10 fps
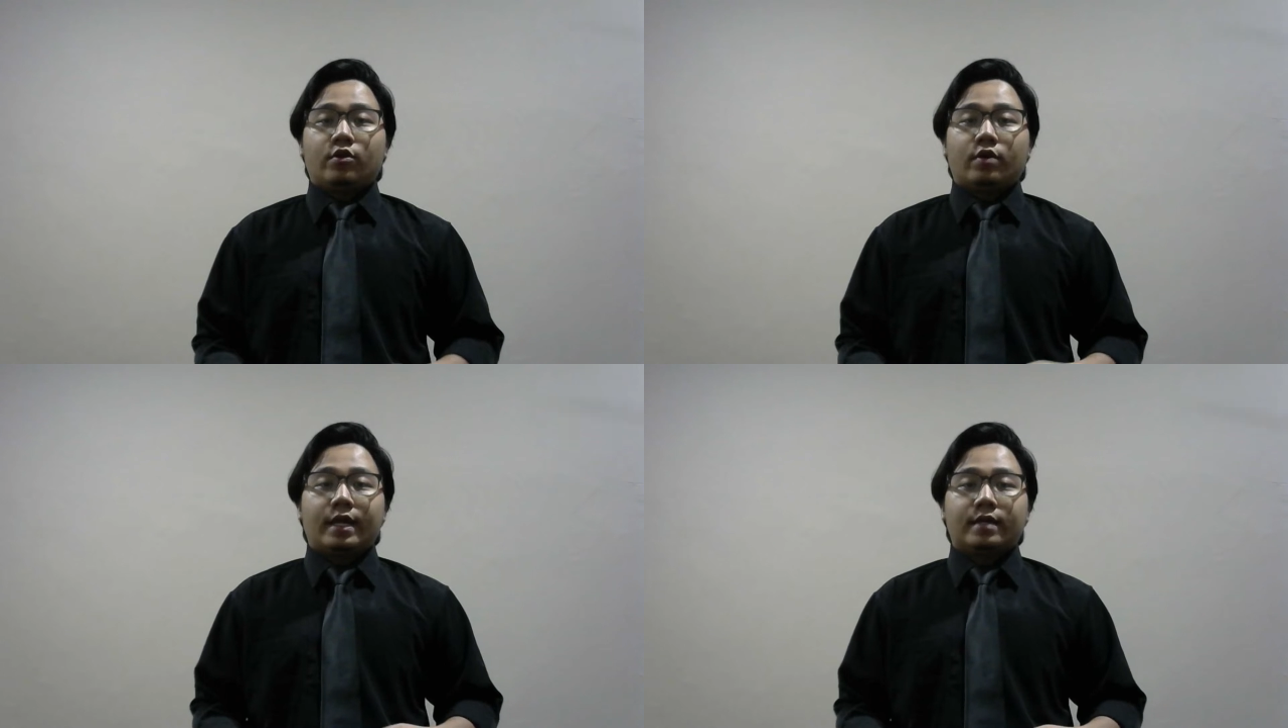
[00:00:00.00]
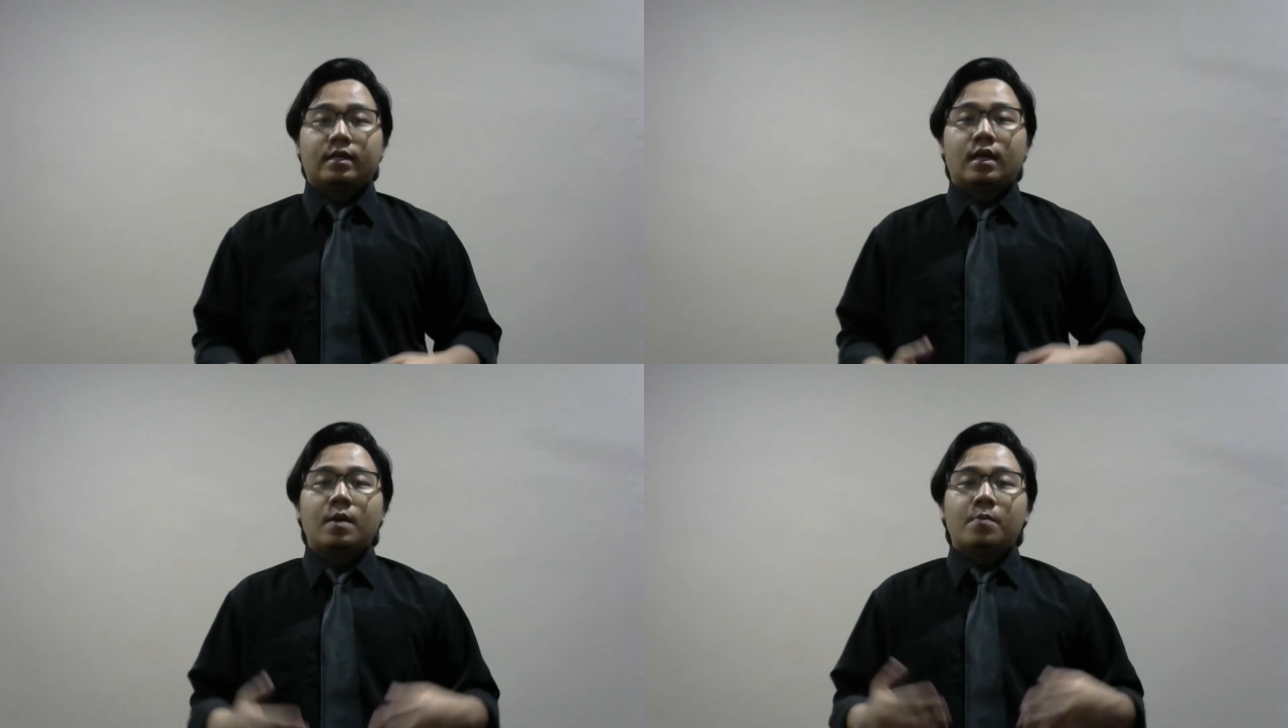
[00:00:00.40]
Nohan.
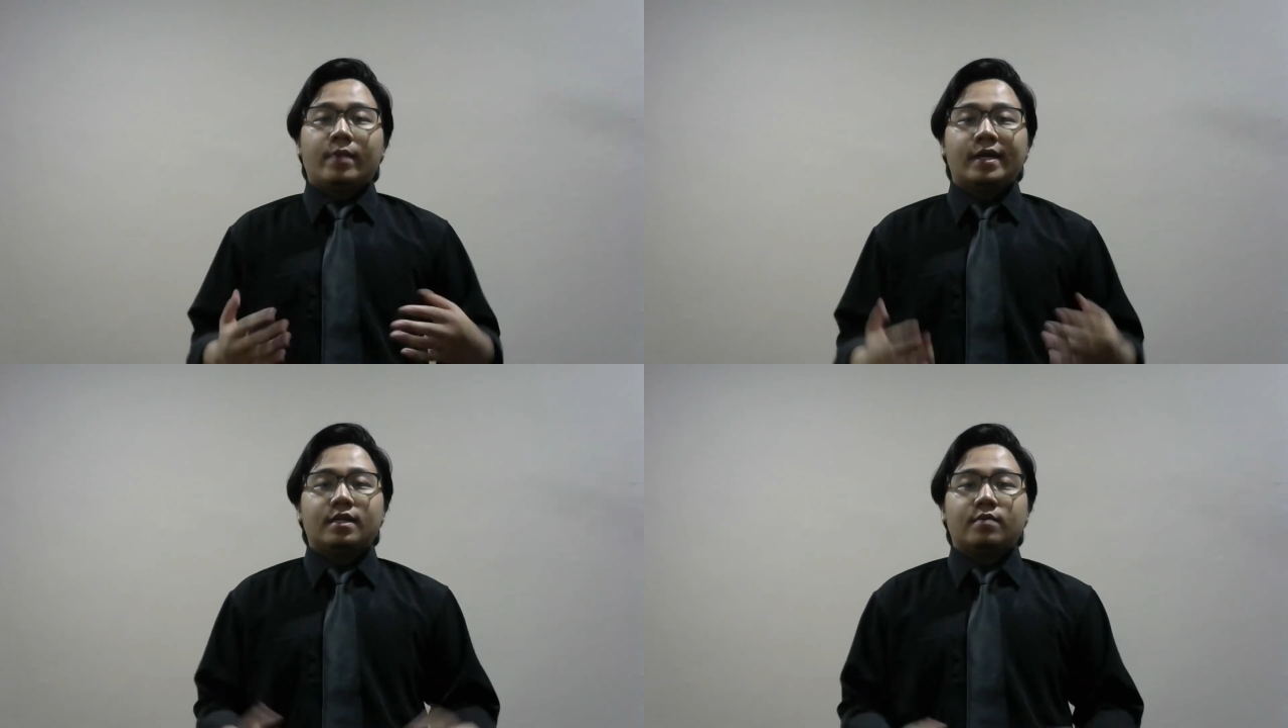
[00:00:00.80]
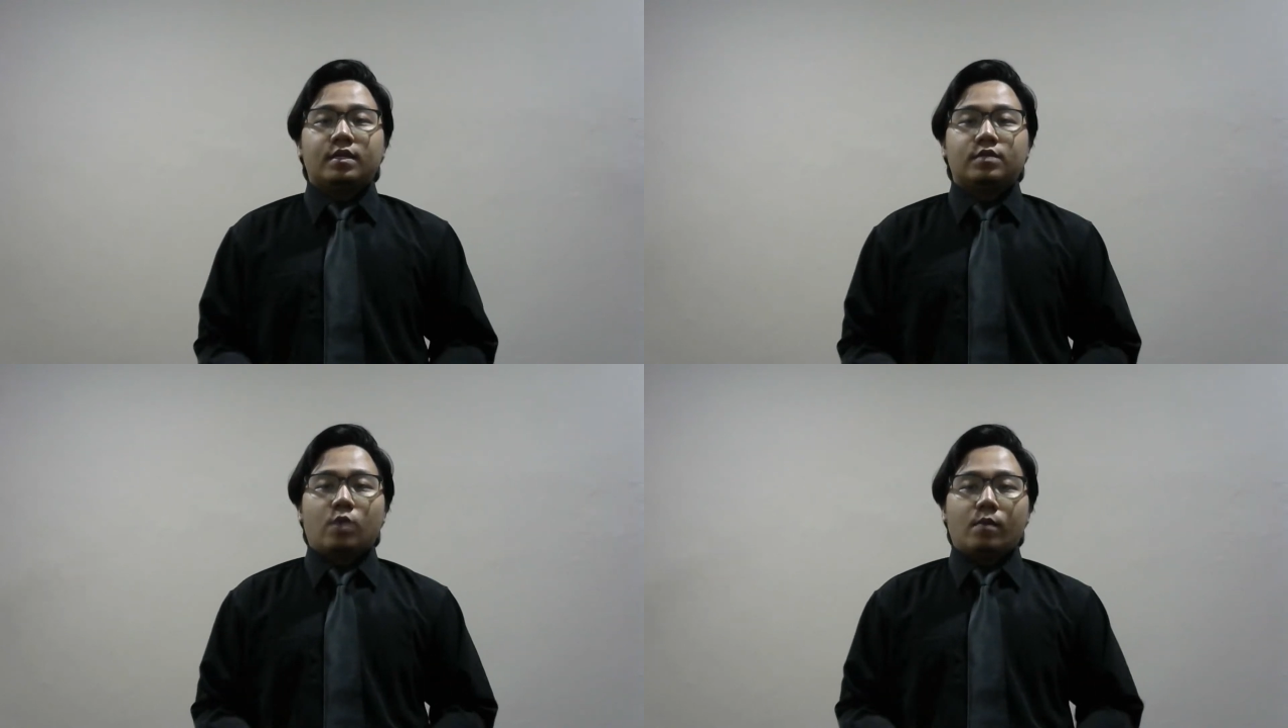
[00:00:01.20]
My name
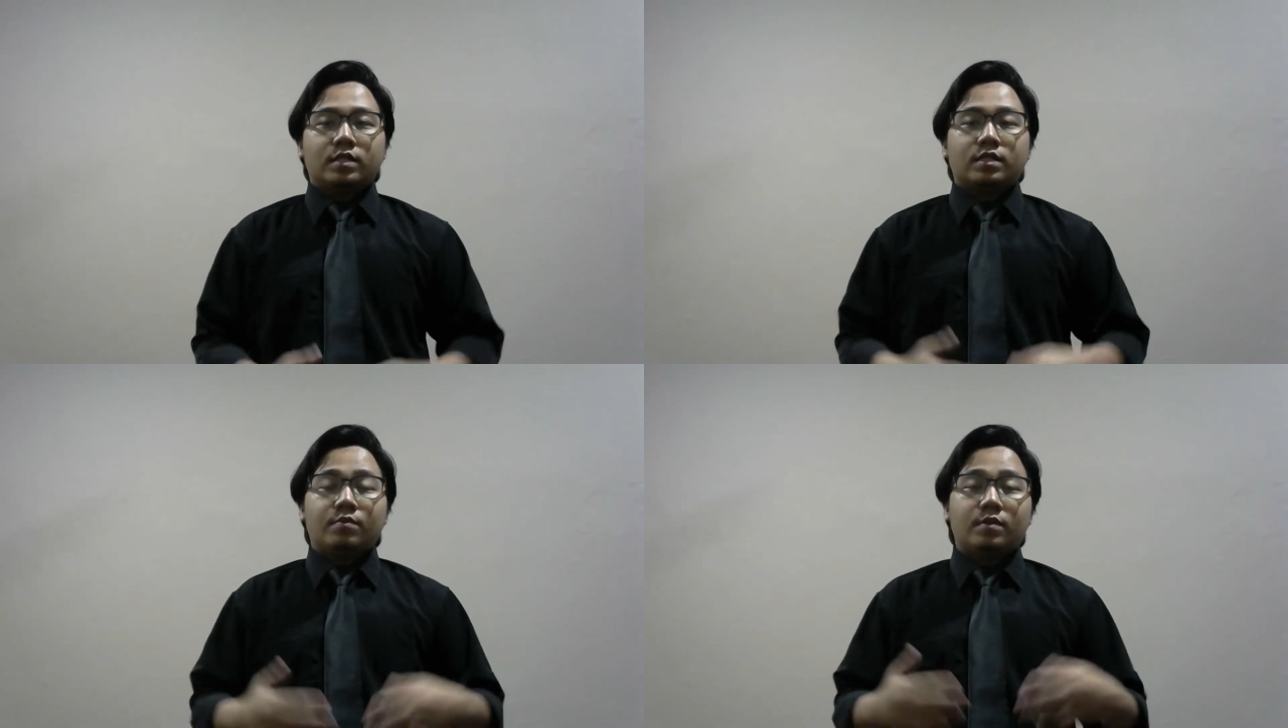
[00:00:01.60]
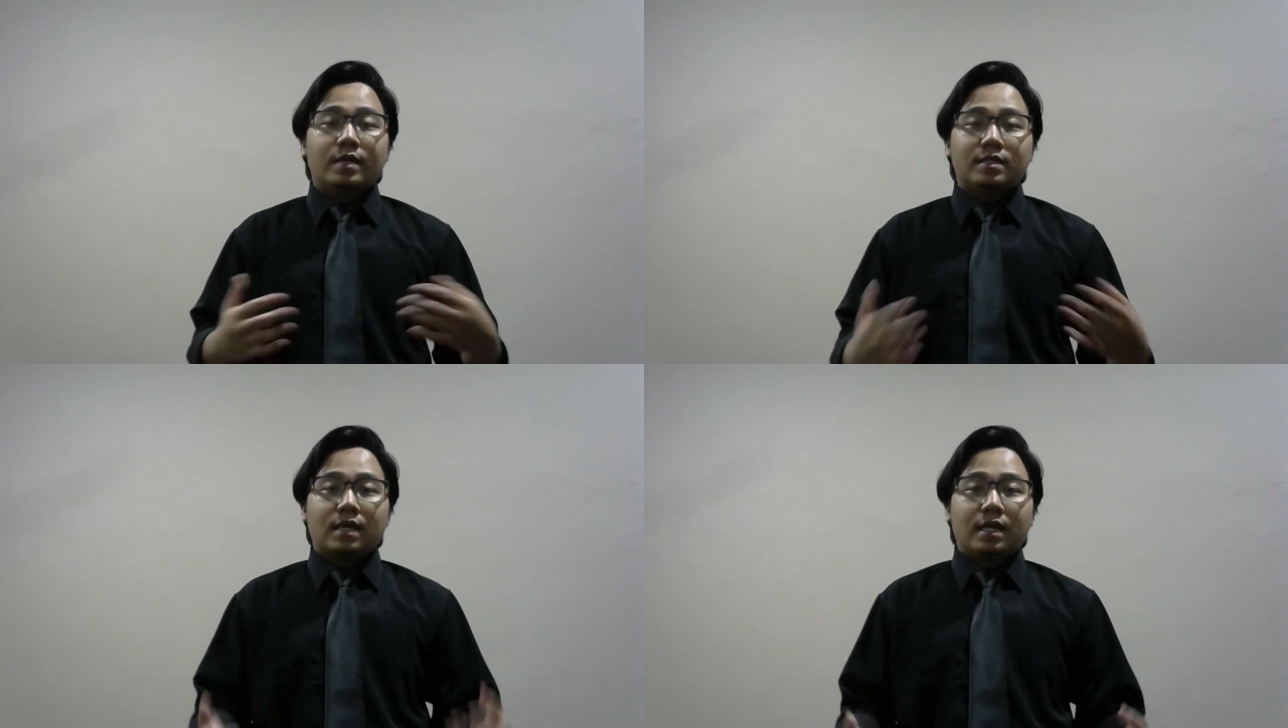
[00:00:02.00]
is Muhammad Shahmi
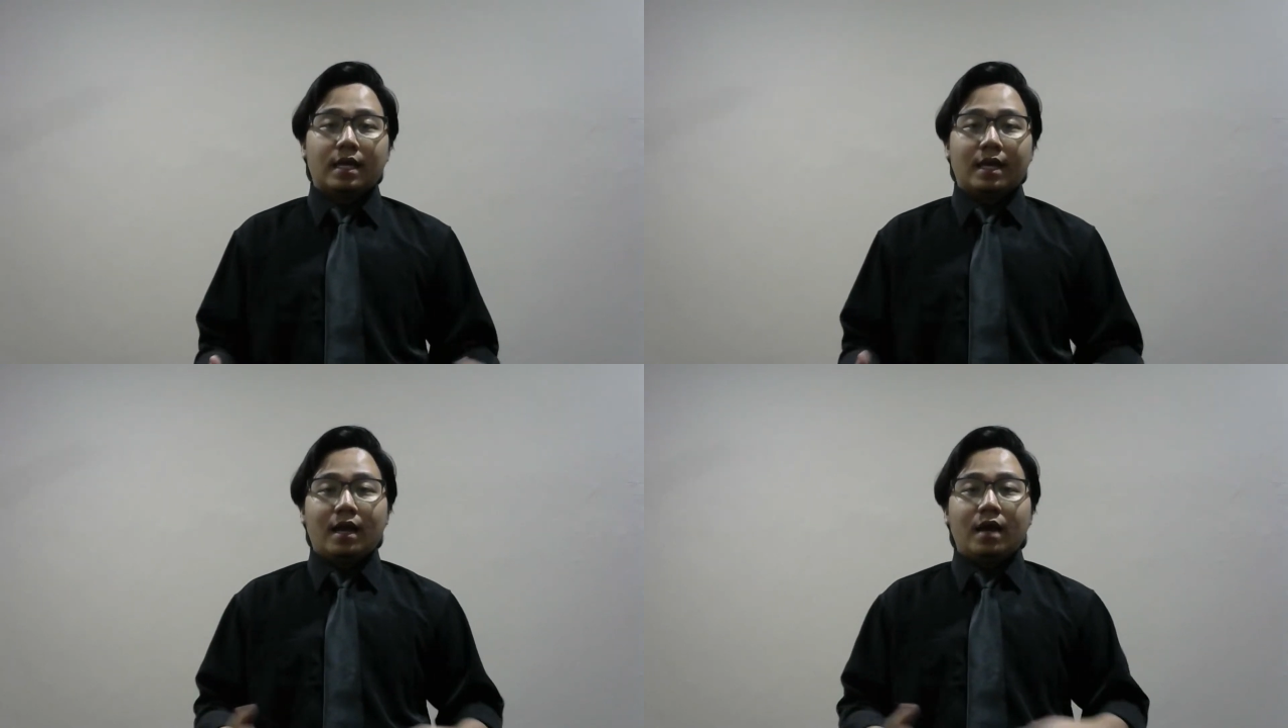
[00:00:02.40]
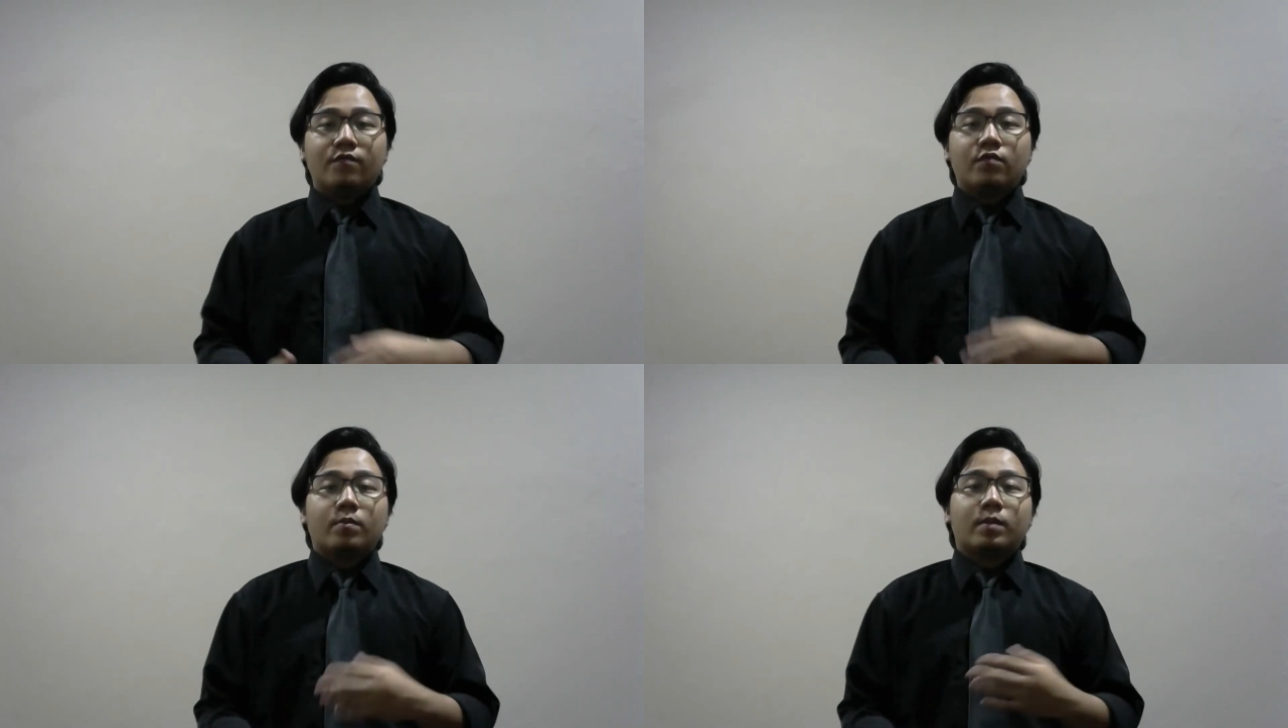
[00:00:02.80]
bin Saleh and I'm from